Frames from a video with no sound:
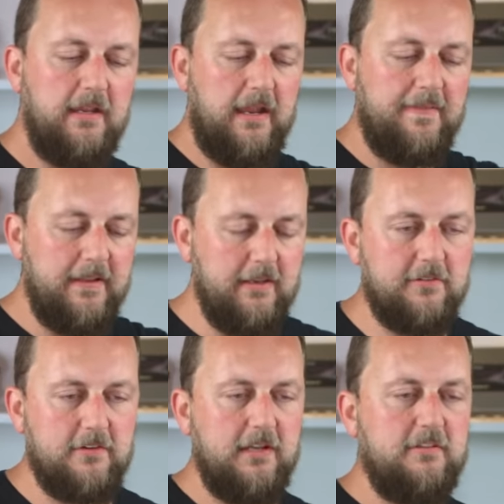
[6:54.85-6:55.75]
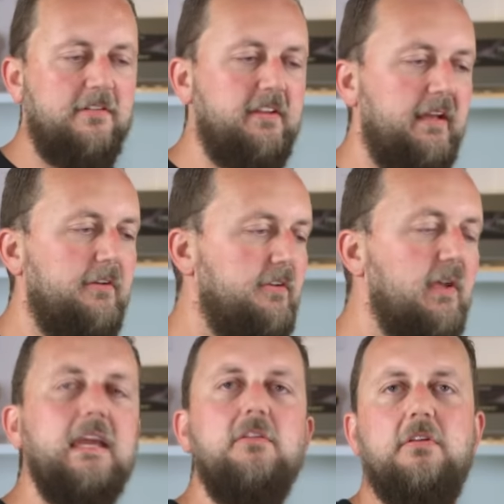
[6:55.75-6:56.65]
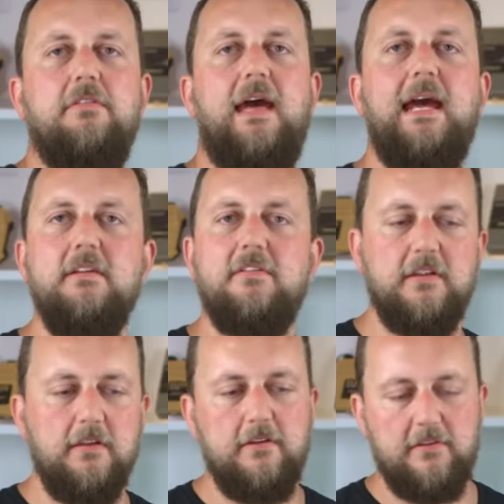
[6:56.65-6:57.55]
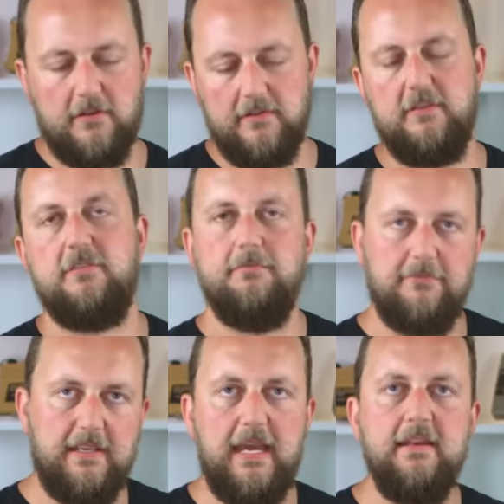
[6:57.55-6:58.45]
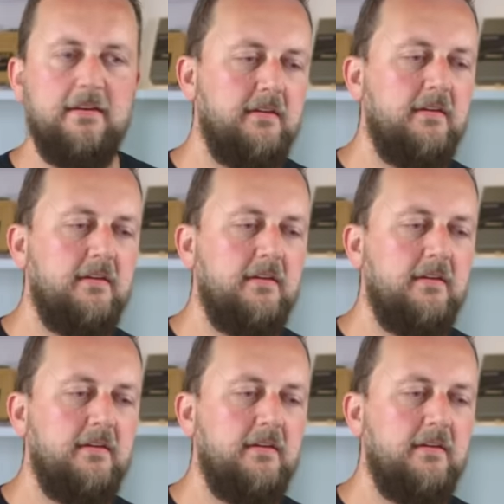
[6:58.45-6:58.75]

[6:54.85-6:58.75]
and then gets directed down to each of the 8 cylinders on this V8.